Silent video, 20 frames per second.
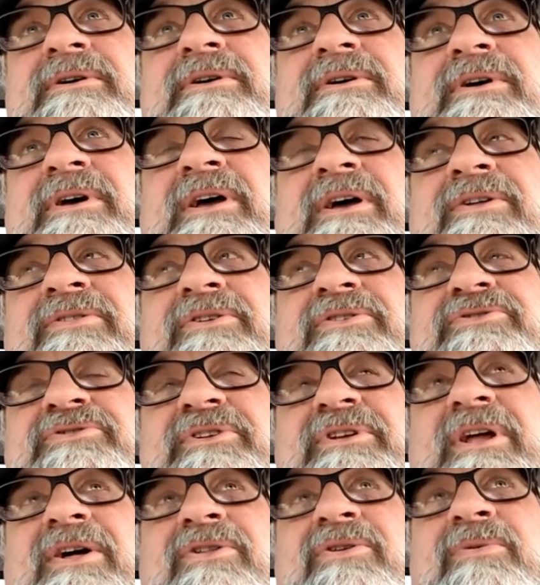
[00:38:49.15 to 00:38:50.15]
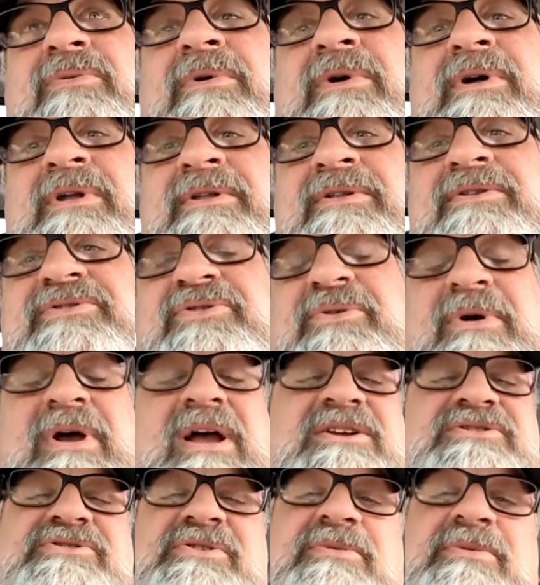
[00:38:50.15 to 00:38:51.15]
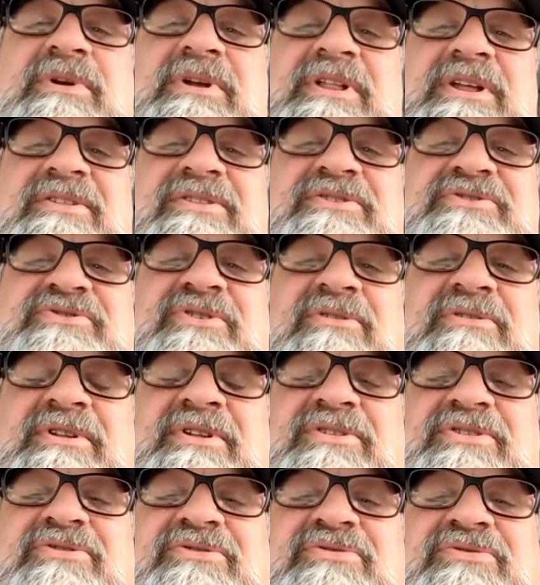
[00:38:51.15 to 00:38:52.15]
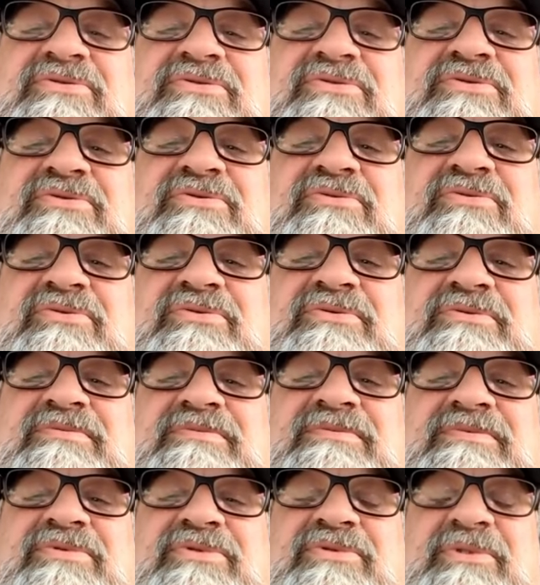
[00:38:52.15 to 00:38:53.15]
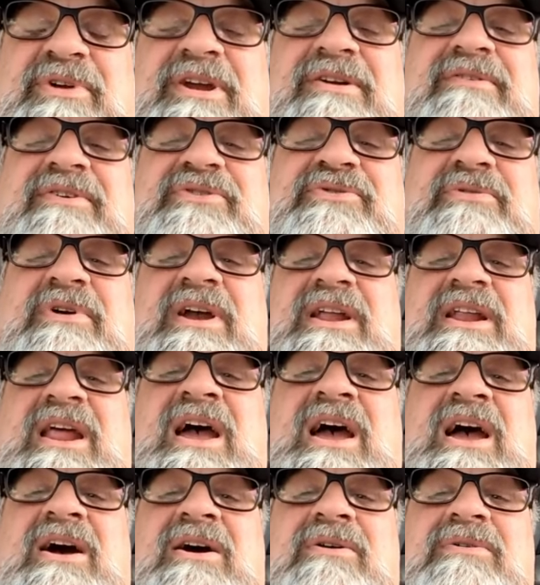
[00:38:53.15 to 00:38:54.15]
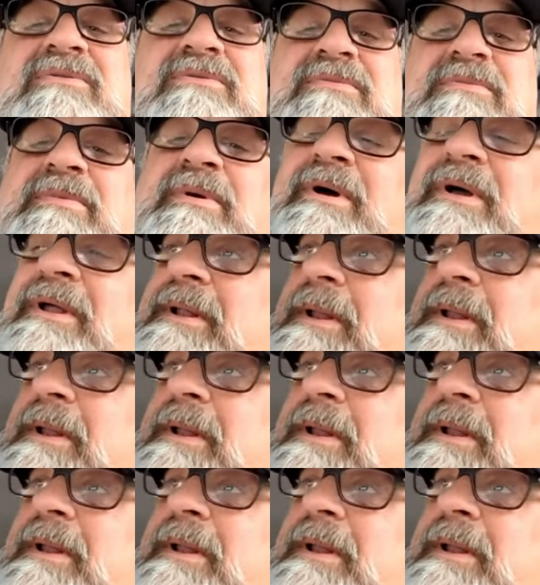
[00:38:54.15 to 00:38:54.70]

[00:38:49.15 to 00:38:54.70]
and there's another one. So actually, really, there's only three of us right now. But